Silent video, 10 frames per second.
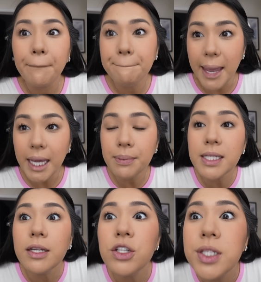Makeup is
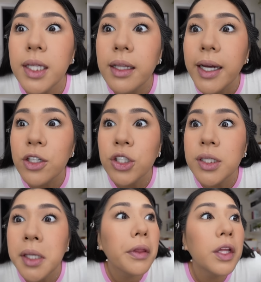done. Do you see the
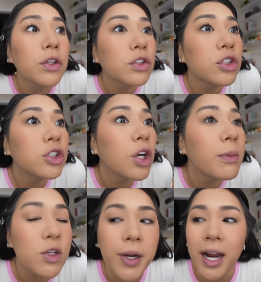lashes? They look so
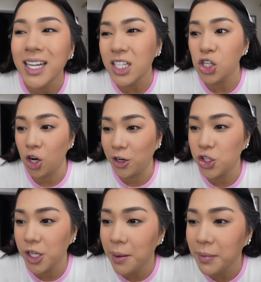much better. I need to
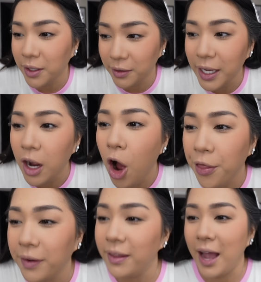charge them. They're like
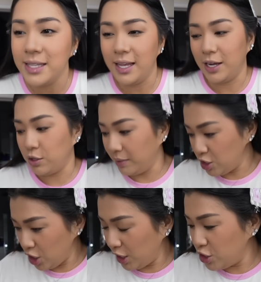on their last leg, so I'm gonna
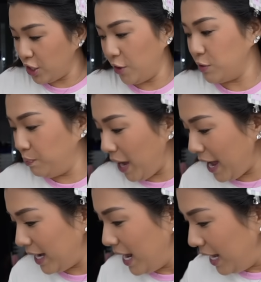charge those,
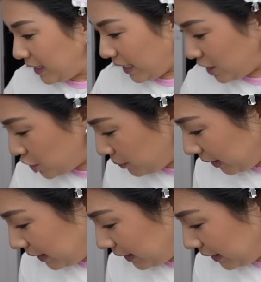but let's do a